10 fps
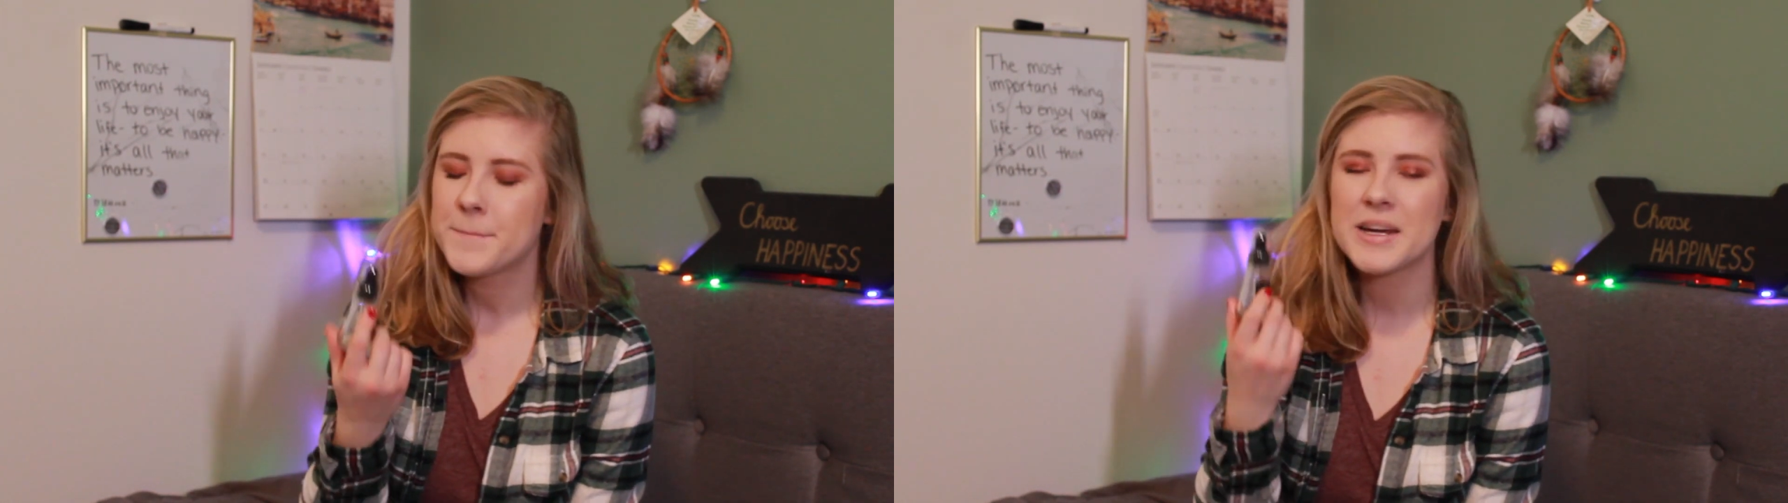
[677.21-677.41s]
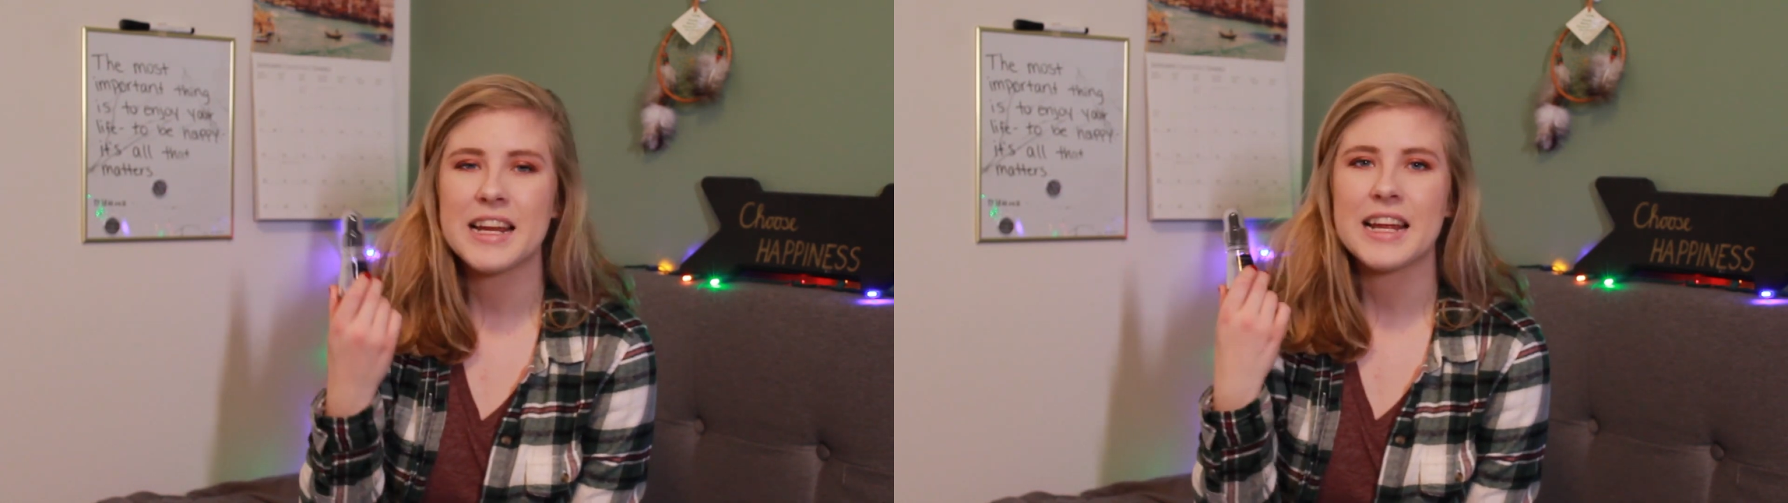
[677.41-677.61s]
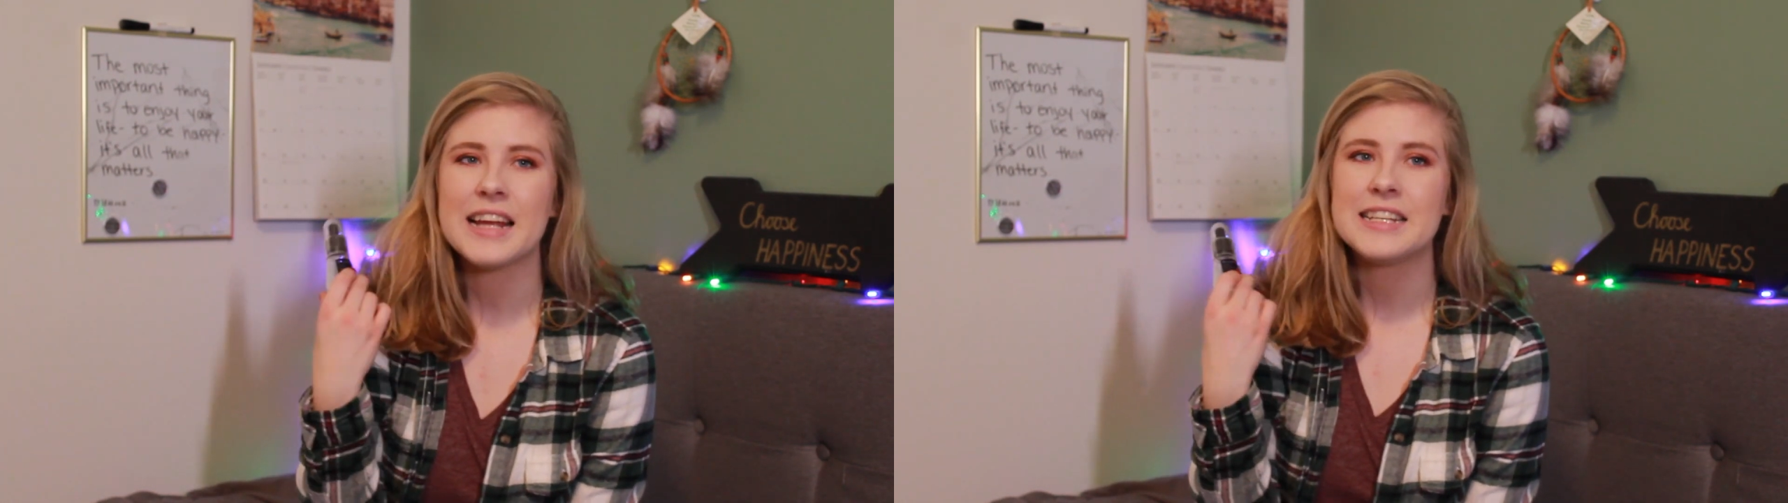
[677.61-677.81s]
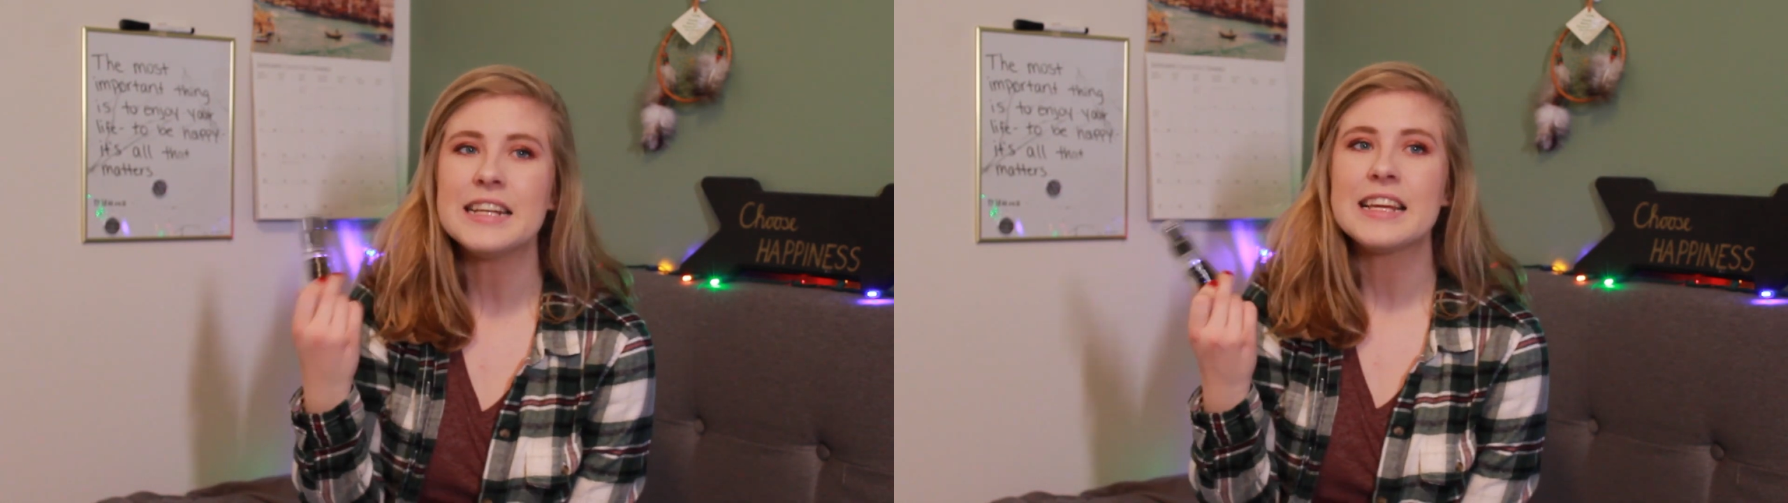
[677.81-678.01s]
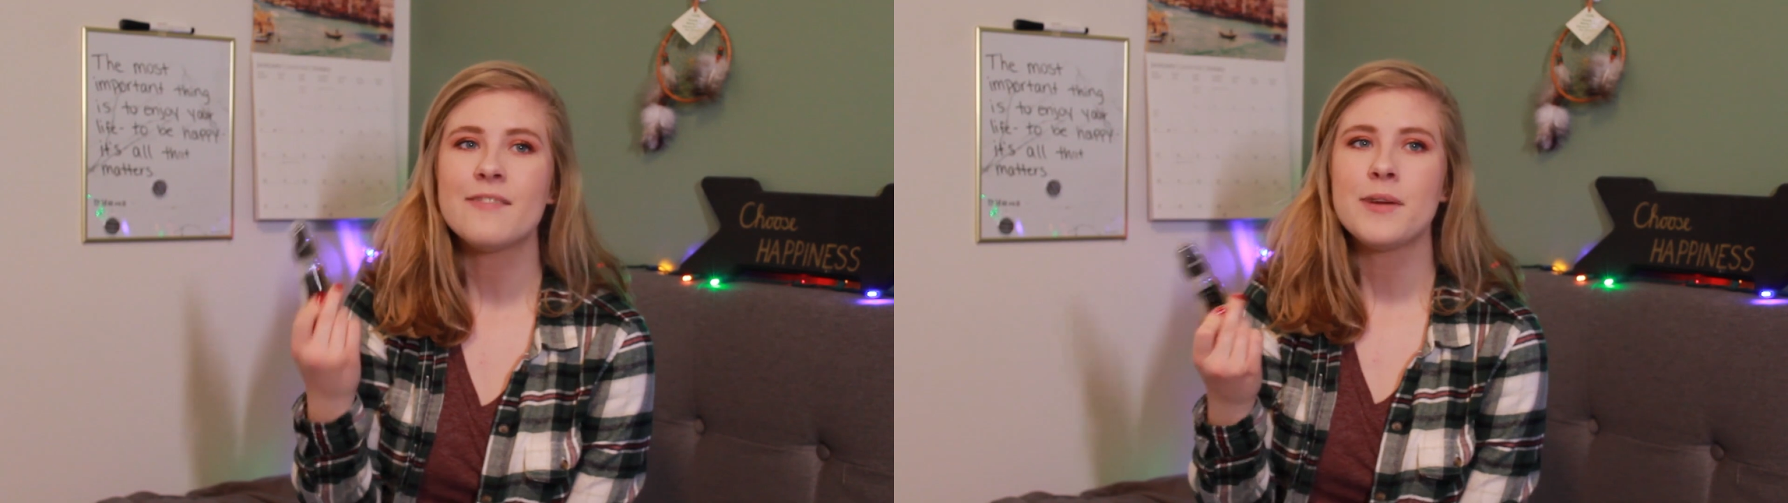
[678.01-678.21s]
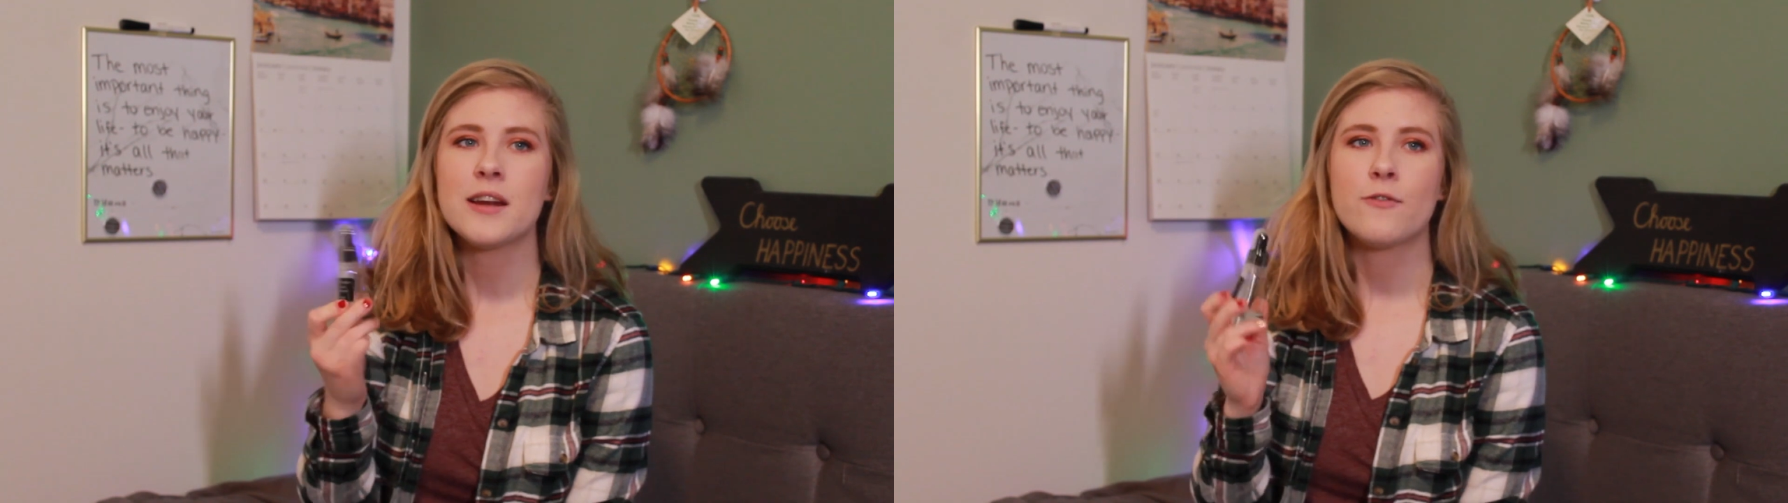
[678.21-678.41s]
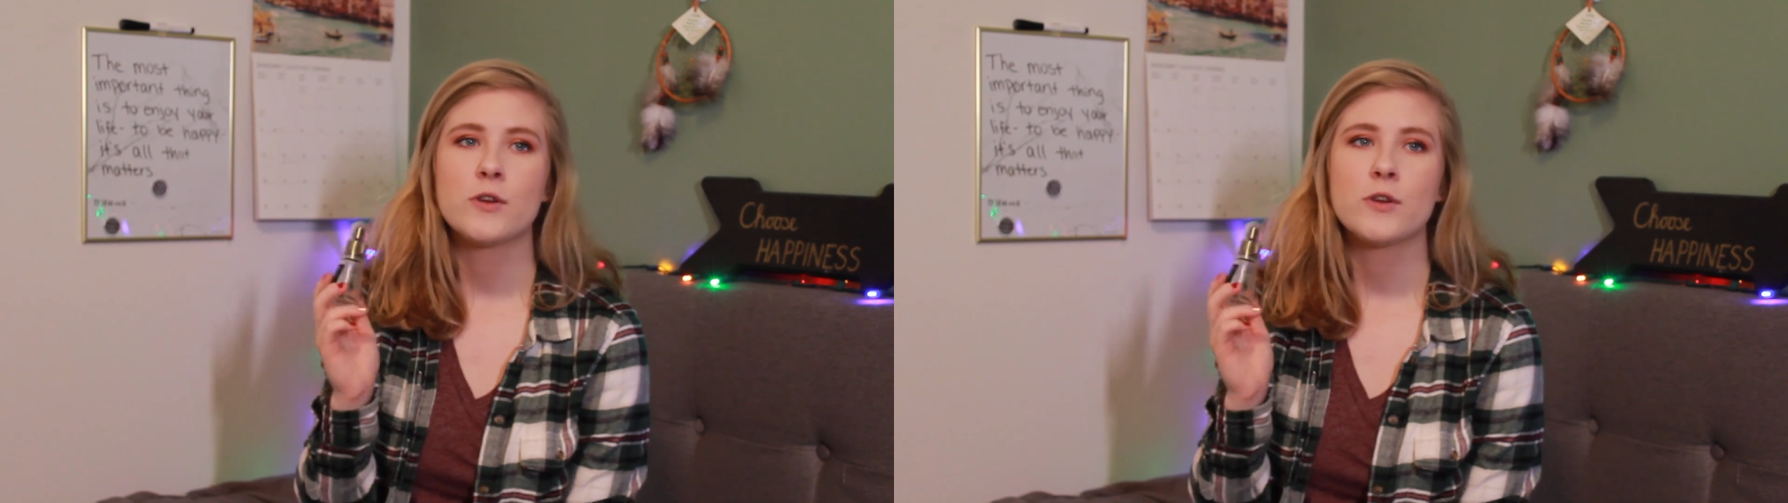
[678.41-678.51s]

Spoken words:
But it didn't give me enough